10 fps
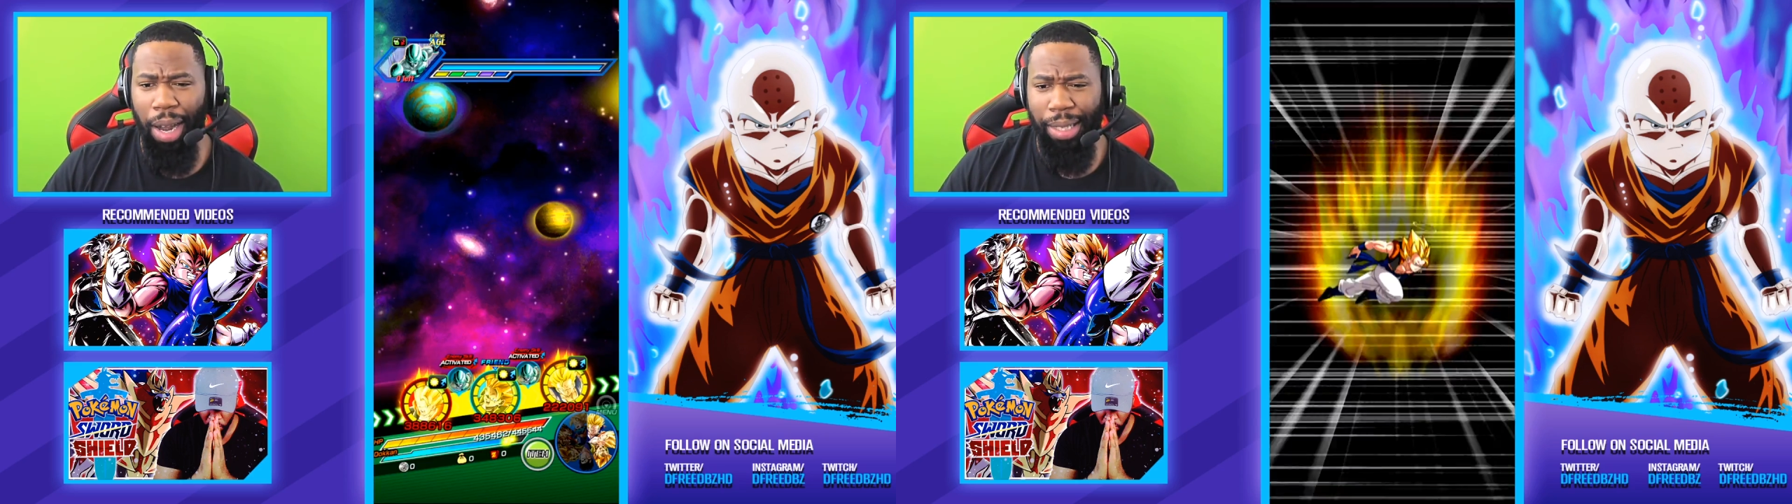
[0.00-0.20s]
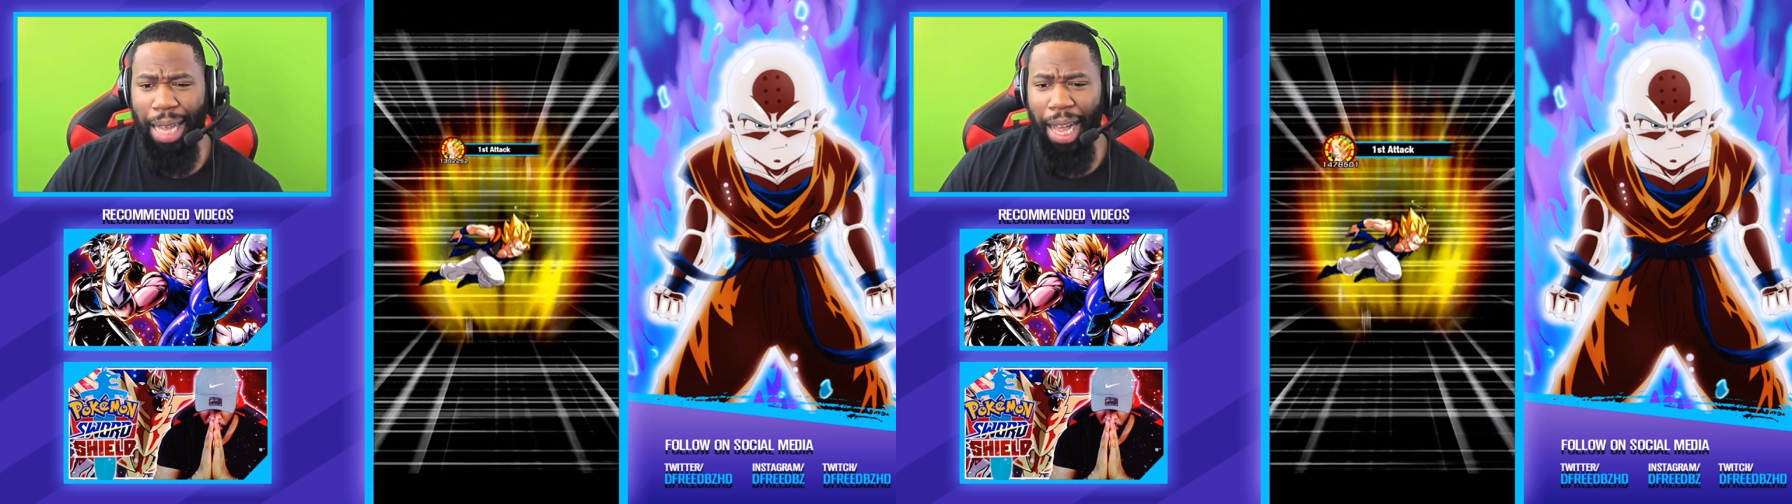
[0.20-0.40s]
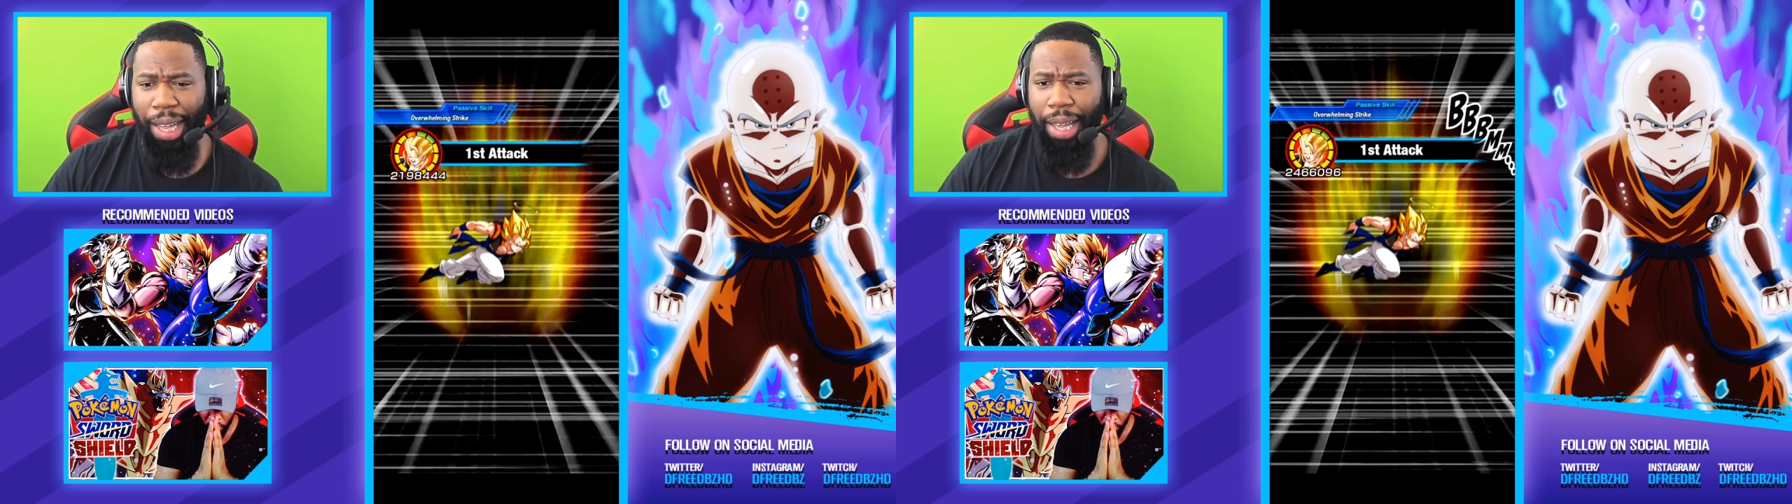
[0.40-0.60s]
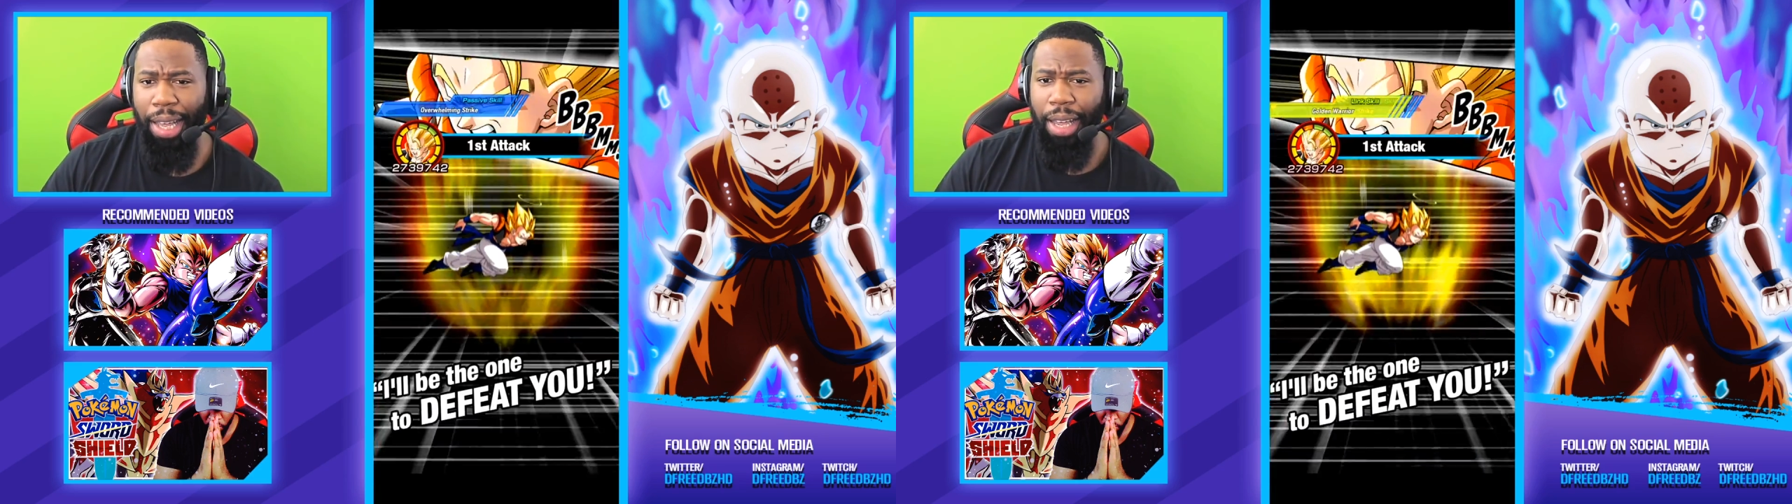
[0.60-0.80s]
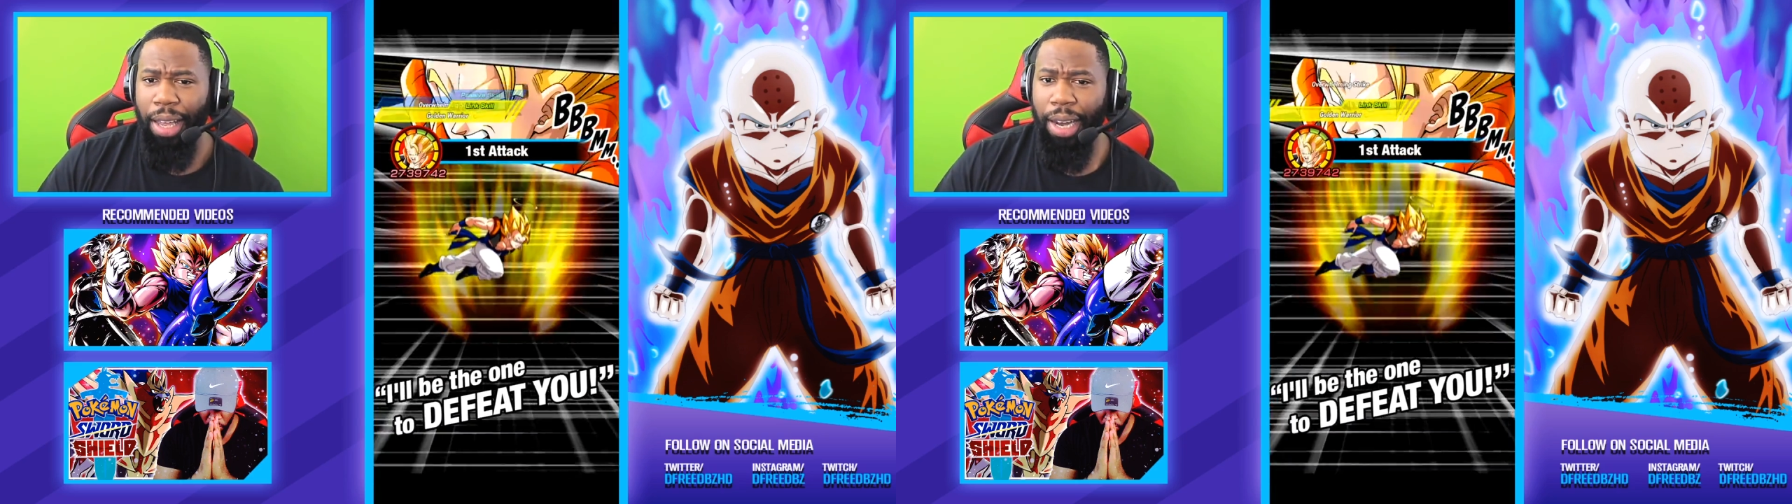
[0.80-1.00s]
attack.
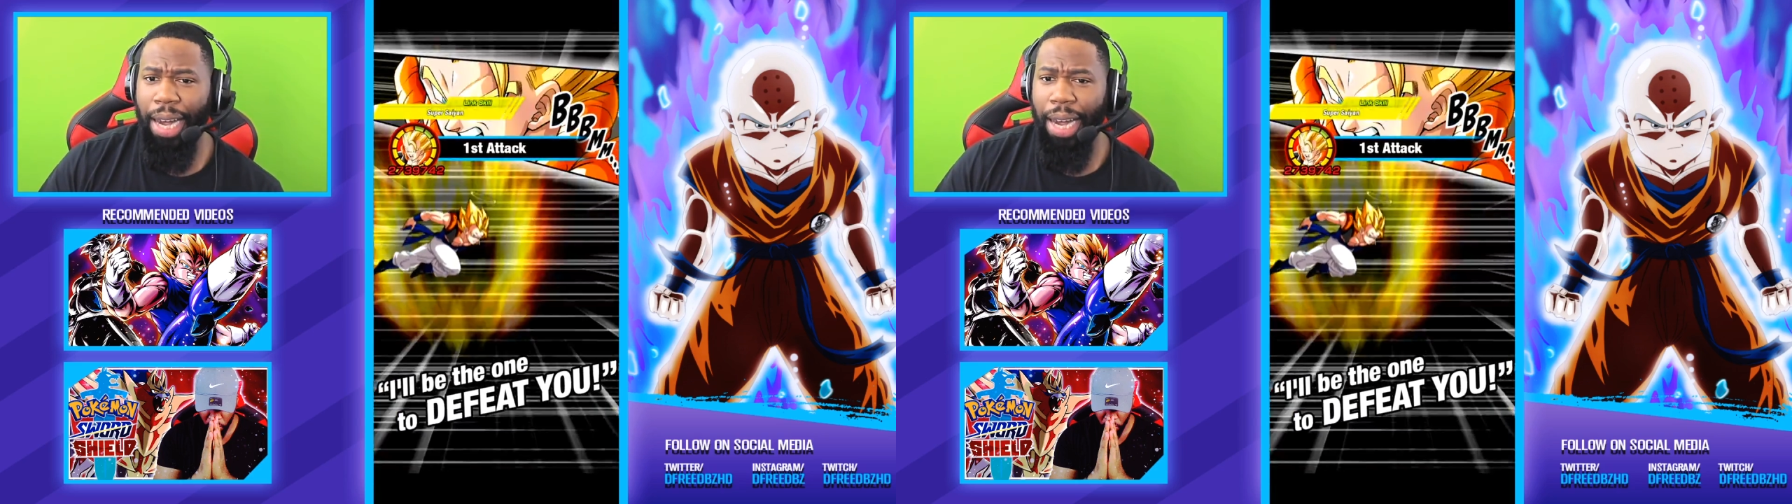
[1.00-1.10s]
It'd